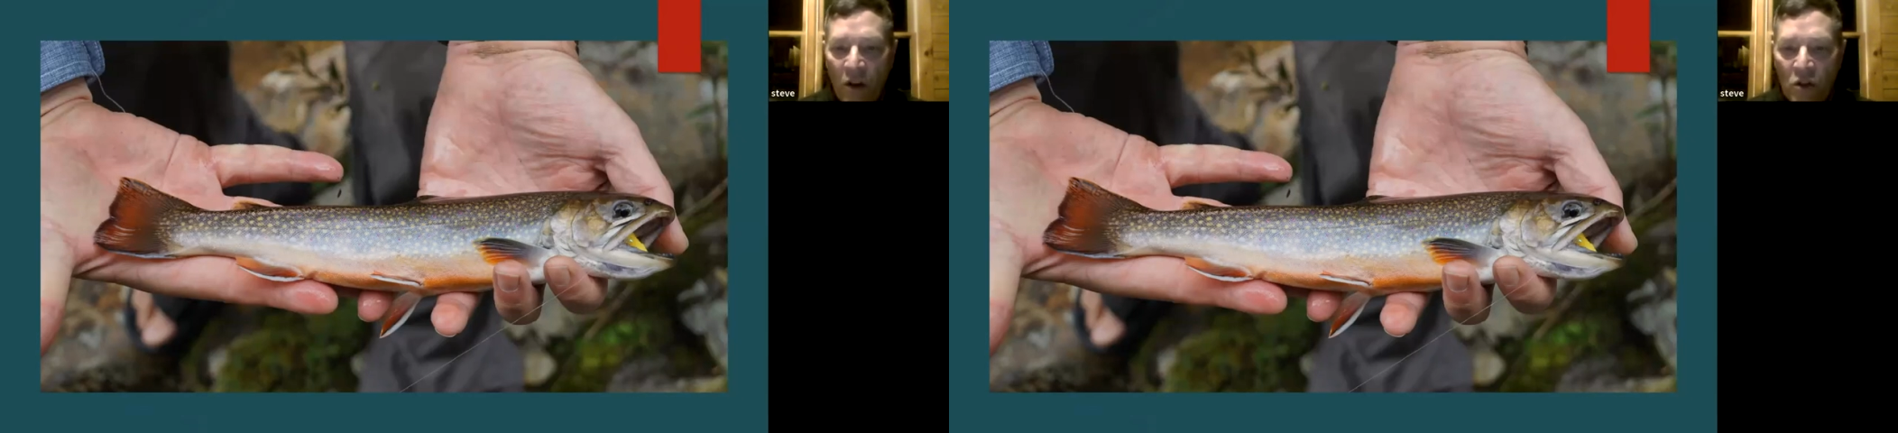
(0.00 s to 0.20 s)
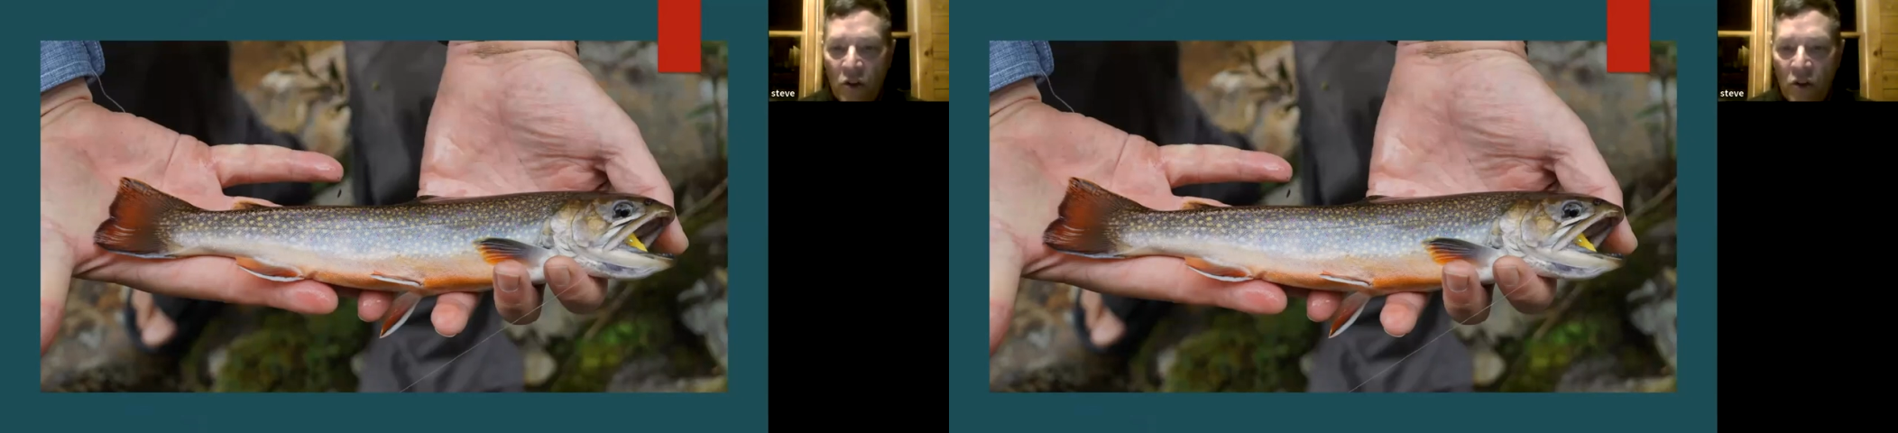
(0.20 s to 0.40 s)

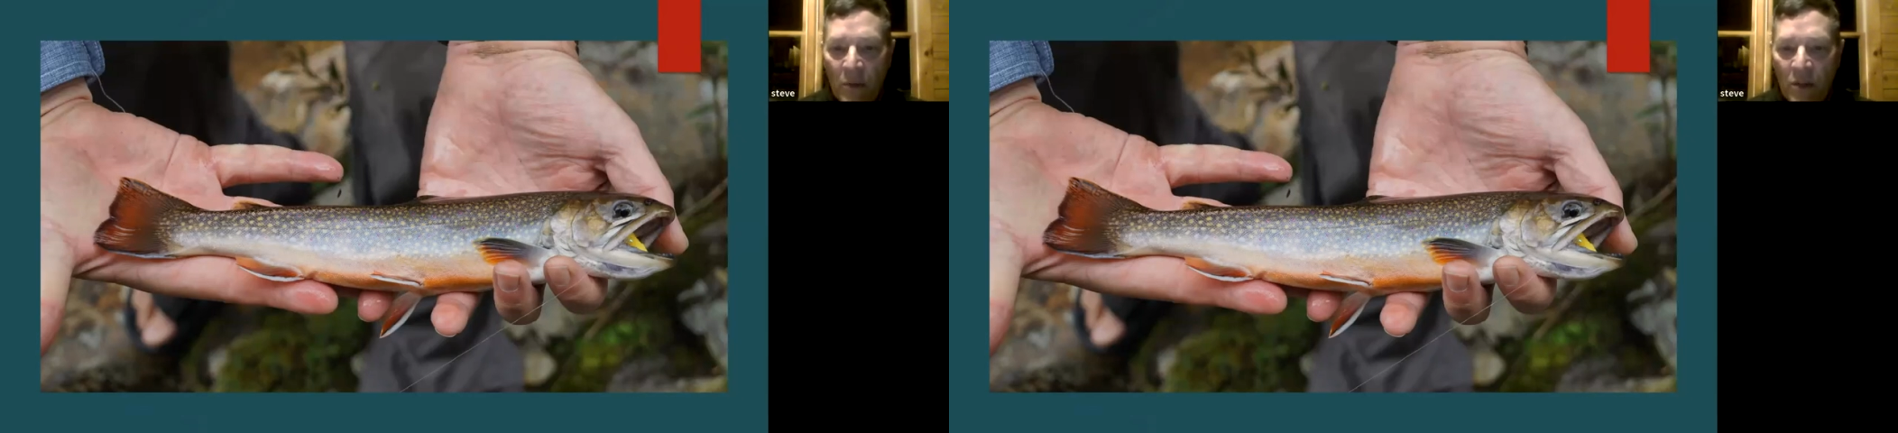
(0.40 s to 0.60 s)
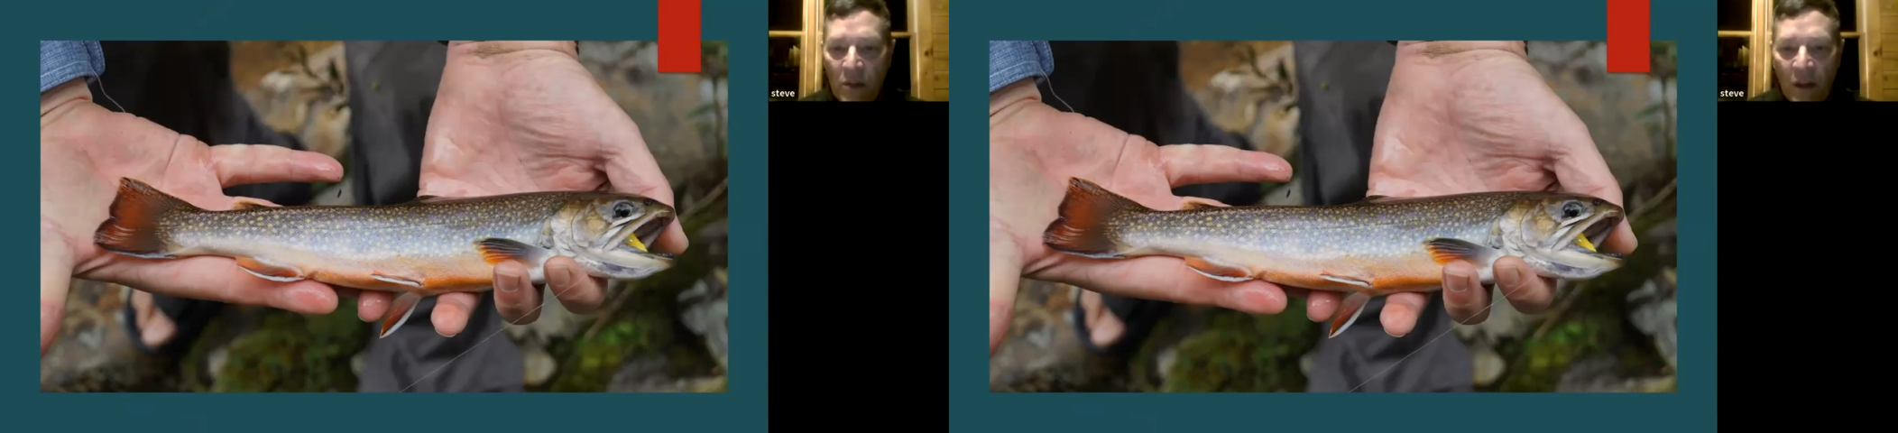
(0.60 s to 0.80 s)

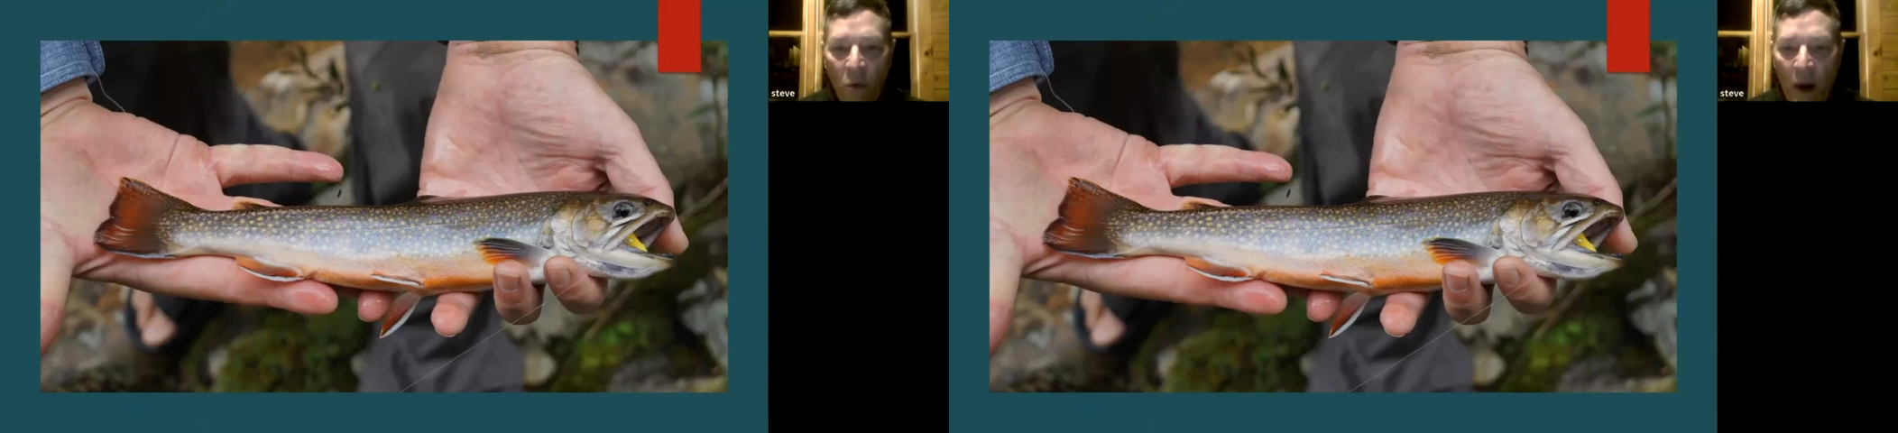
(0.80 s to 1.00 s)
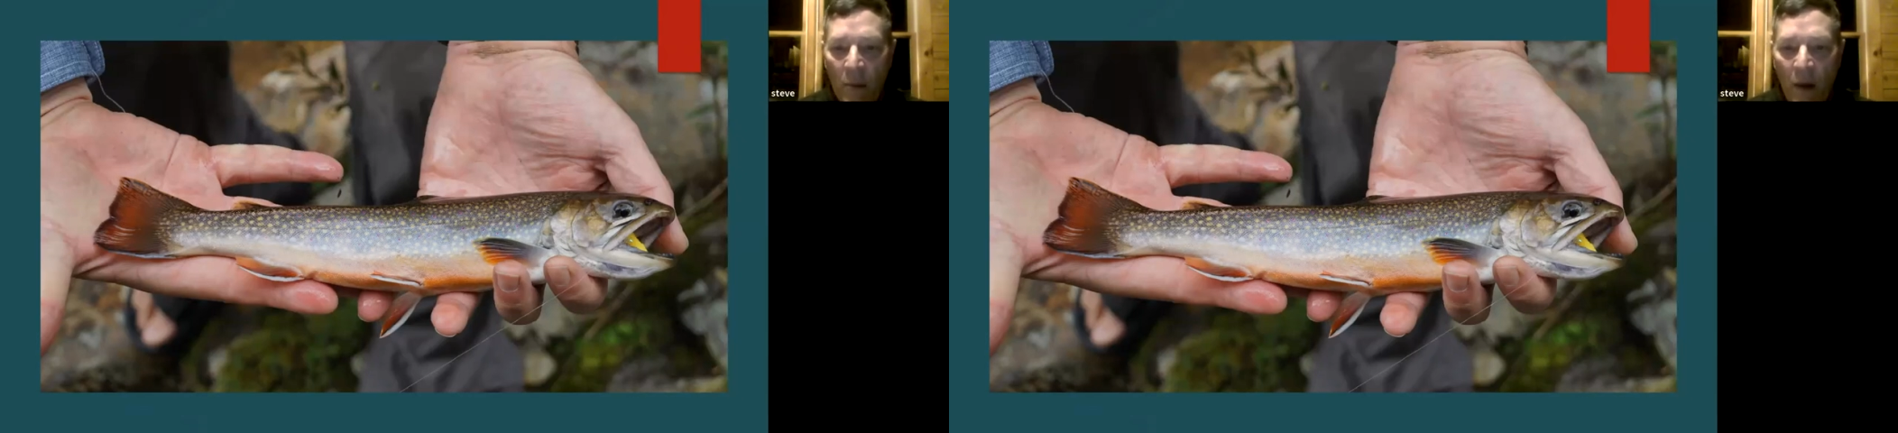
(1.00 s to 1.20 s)
streams in the
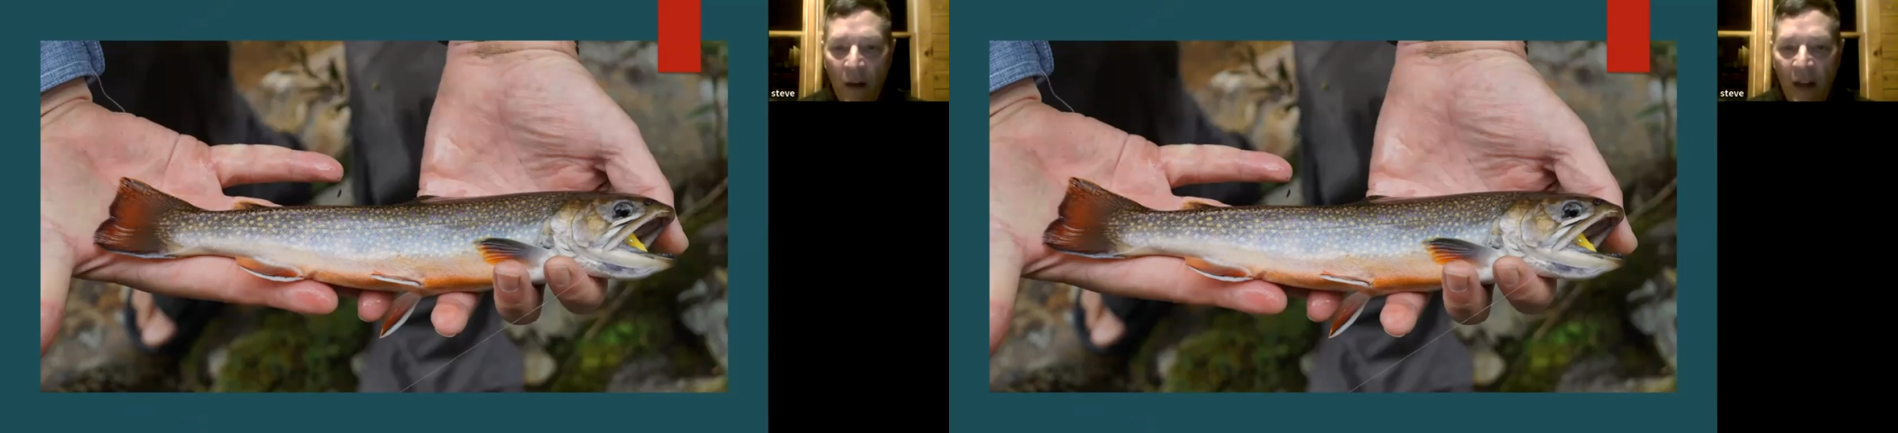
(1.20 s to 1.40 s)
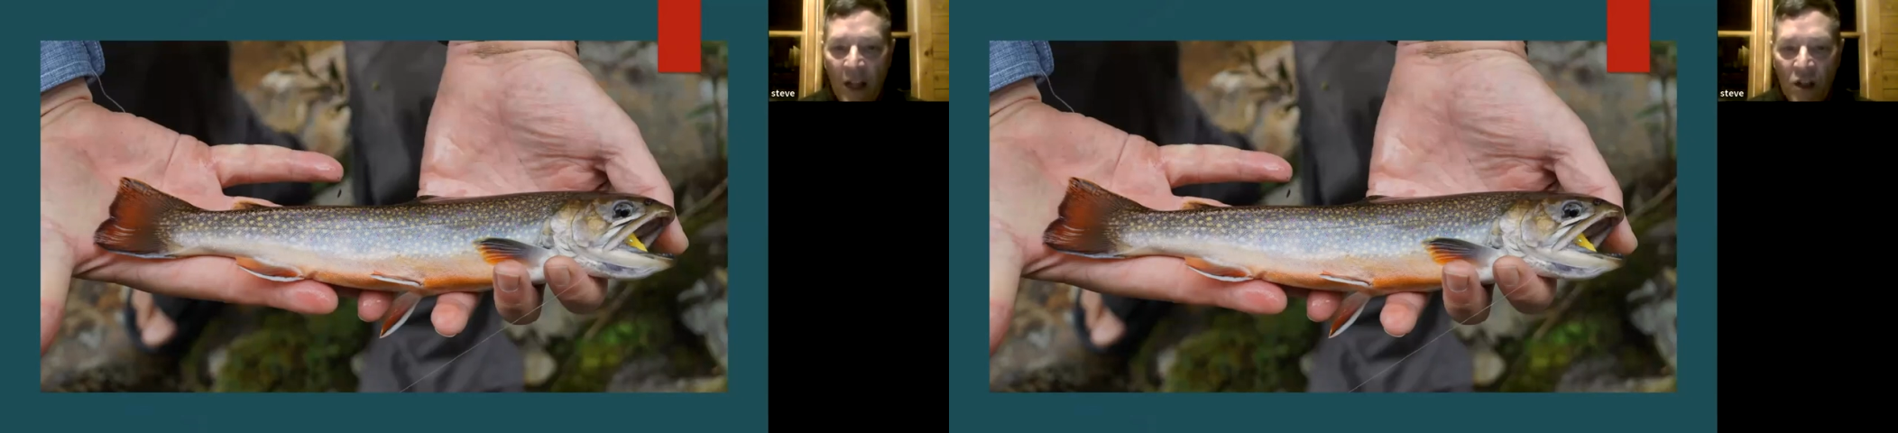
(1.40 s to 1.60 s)
White Mountain
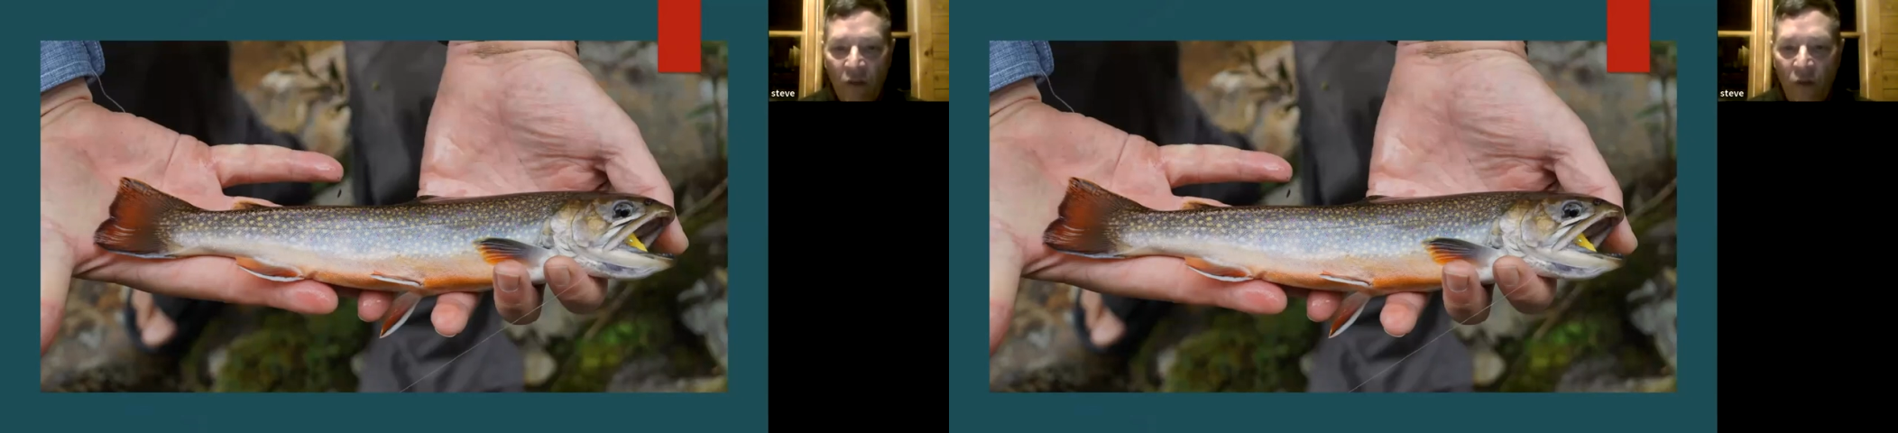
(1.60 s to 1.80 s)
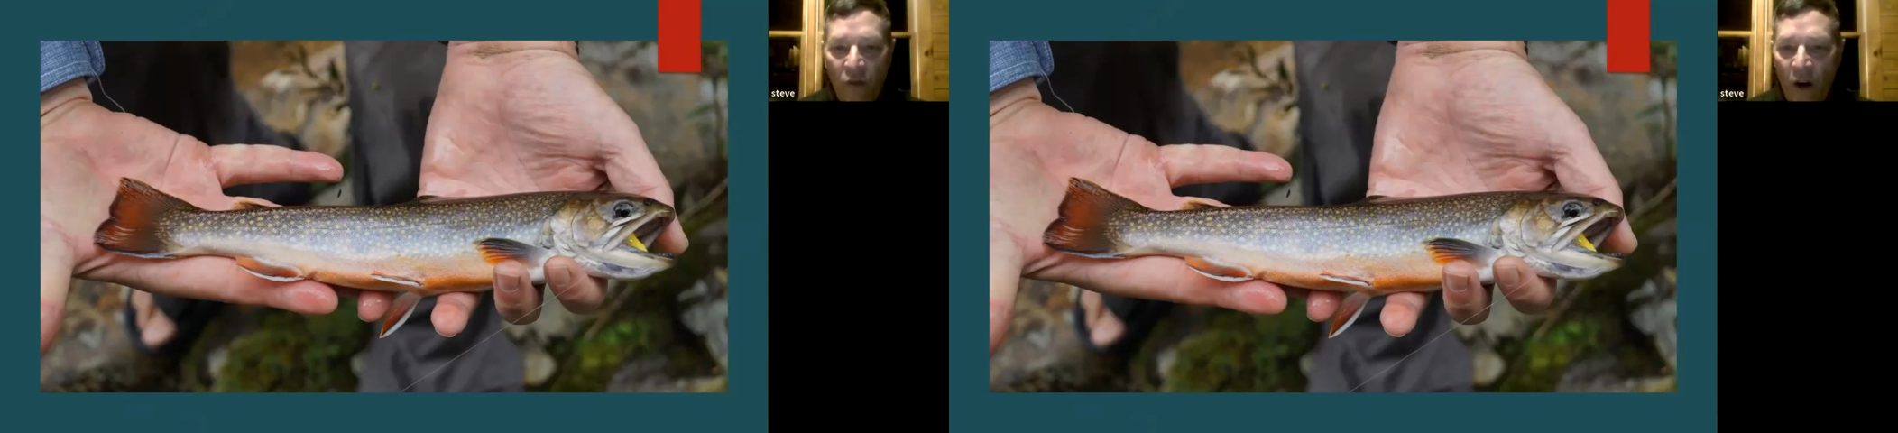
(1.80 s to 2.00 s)
National
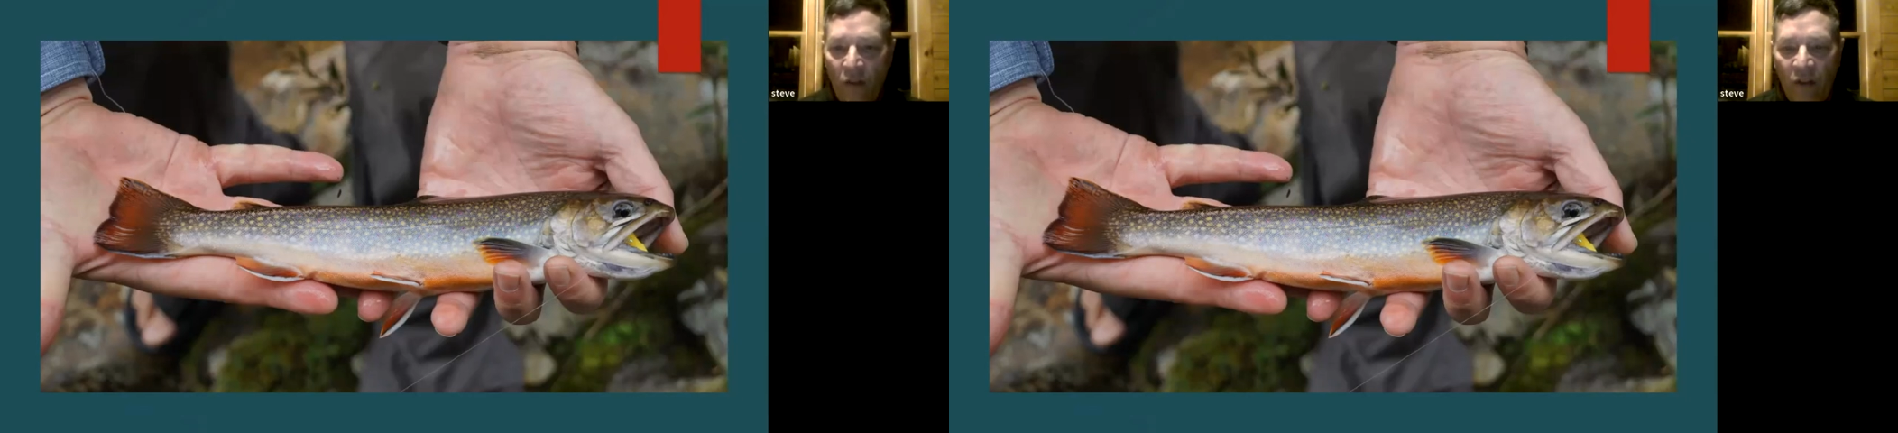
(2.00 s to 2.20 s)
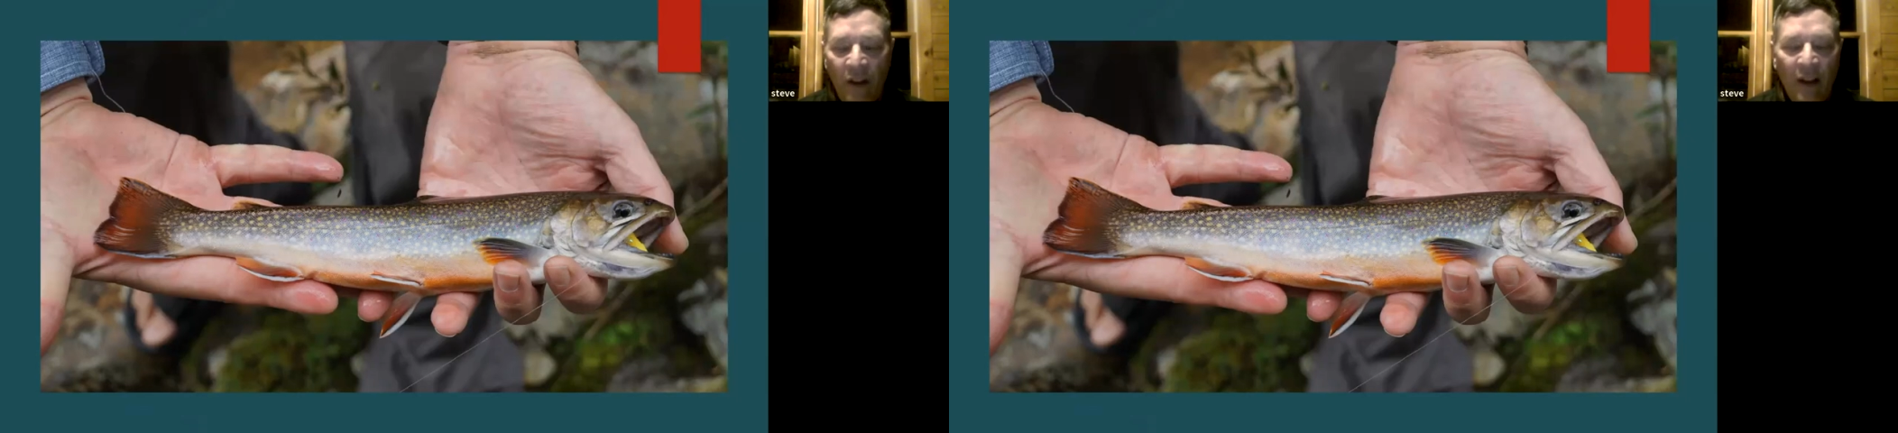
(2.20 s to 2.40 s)
Forest.